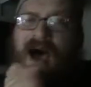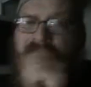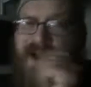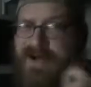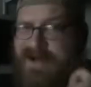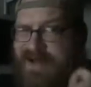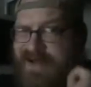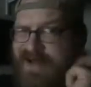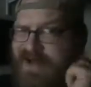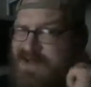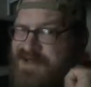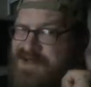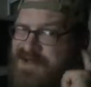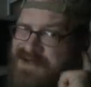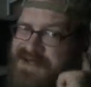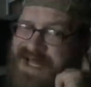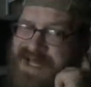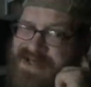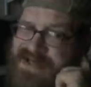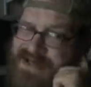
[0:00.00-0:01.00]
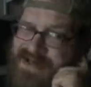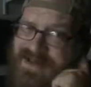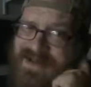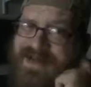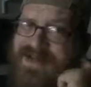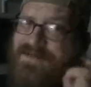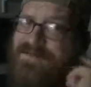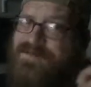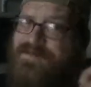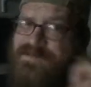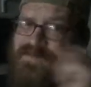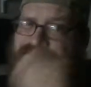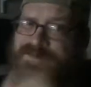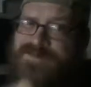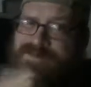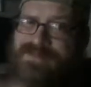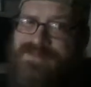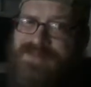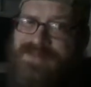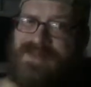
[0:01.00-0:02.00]
Alright, so technically,
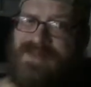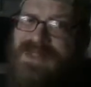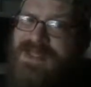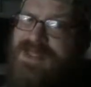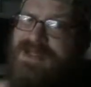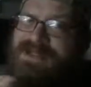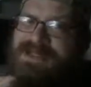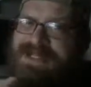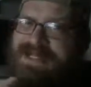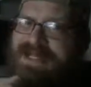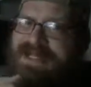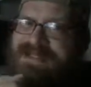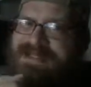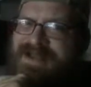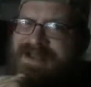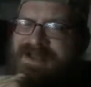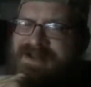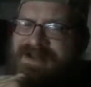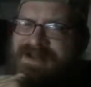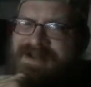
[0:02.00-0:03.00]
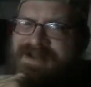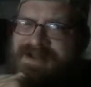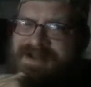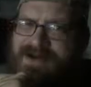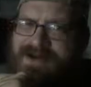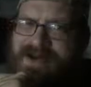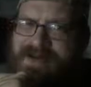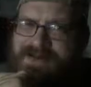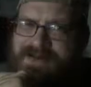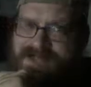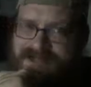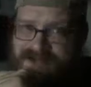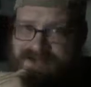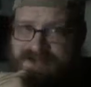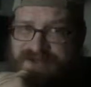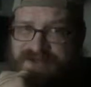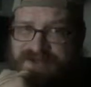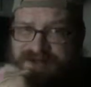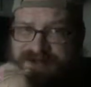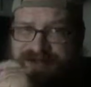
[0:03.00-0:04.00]
today's not a linear episode.
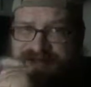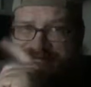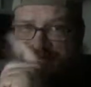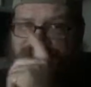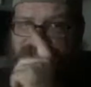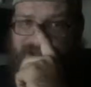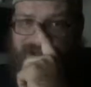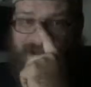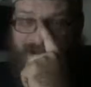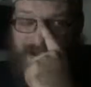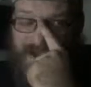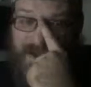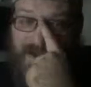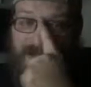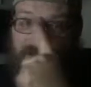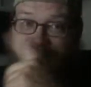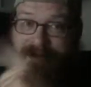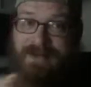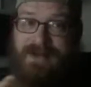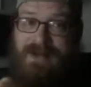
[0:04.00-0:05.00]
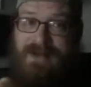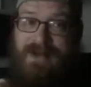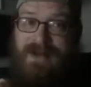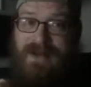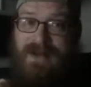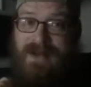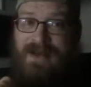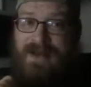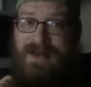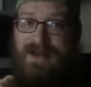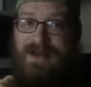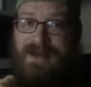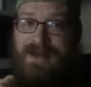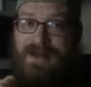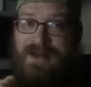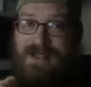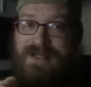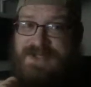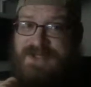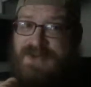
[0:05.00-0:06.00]
This one's a, uh,
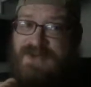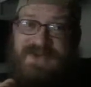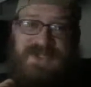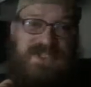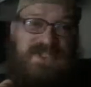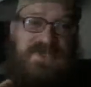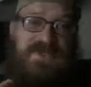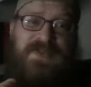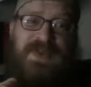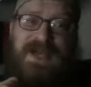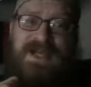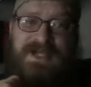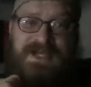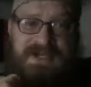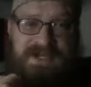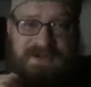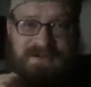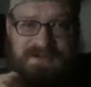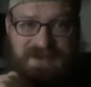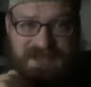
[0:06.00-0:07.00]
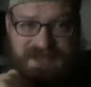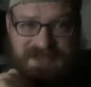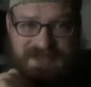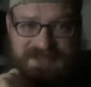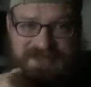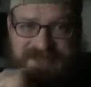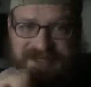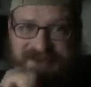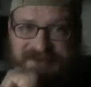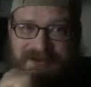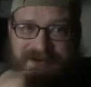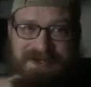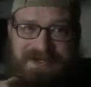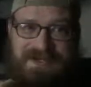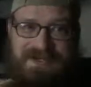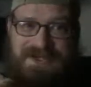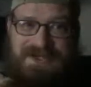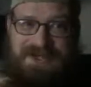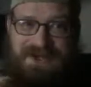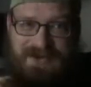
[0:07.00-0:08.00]
a sort of special event I wanted
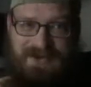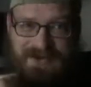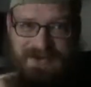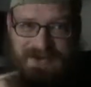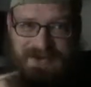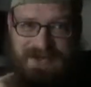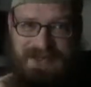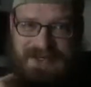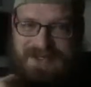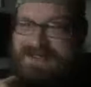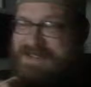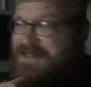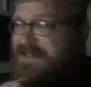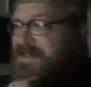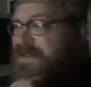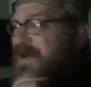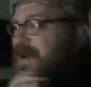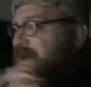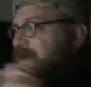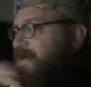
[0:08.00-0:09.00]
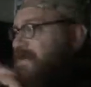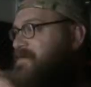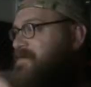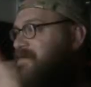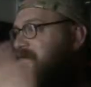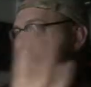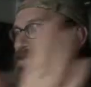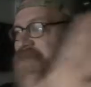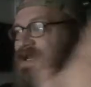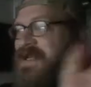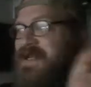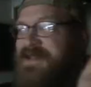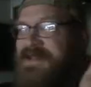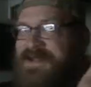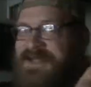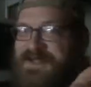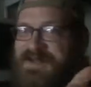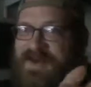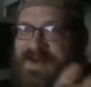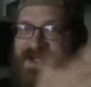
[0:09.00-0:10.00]
to show you guys. It's not
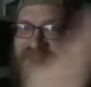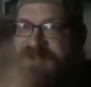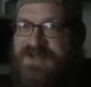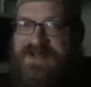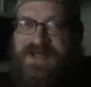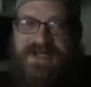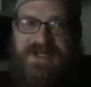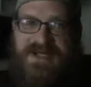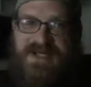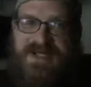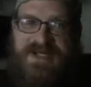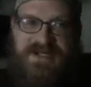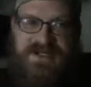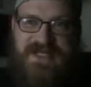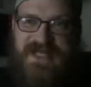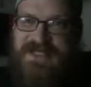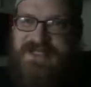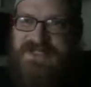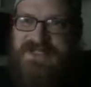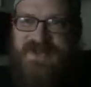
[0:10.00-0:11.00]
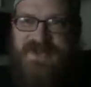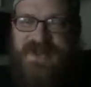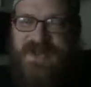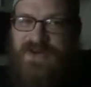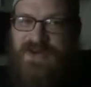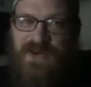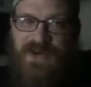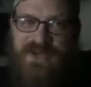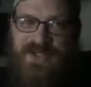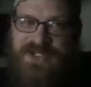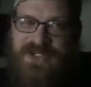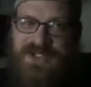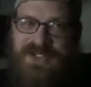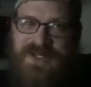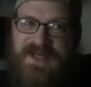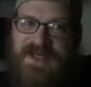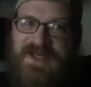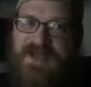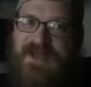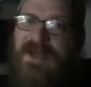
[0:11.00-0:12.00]
anything special like the Assassin's Creed Origin
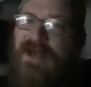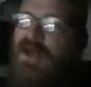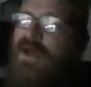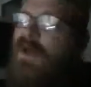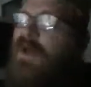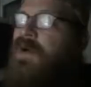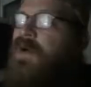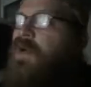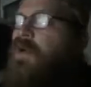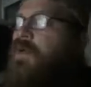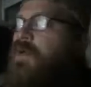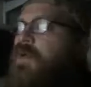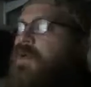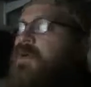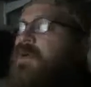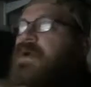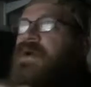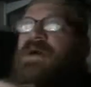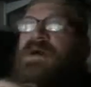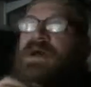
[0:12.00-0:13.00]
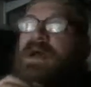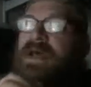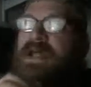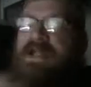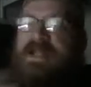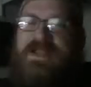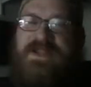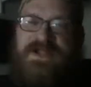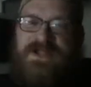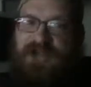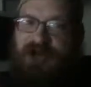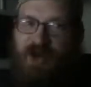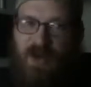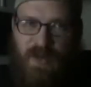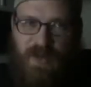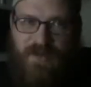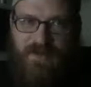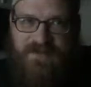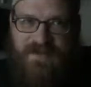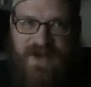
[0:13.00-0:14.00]
thing or any of the
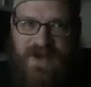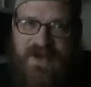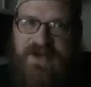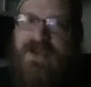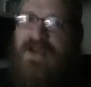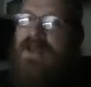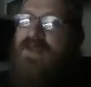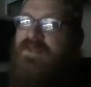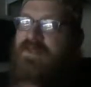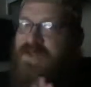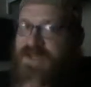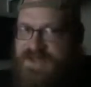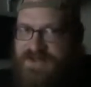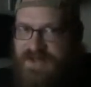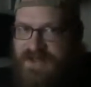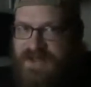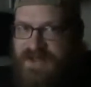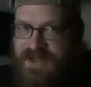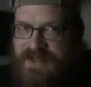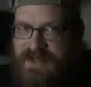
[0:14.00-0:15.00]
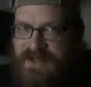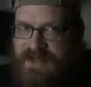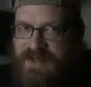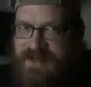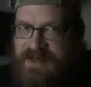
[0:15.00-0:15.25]
Chocobo Fair. This one,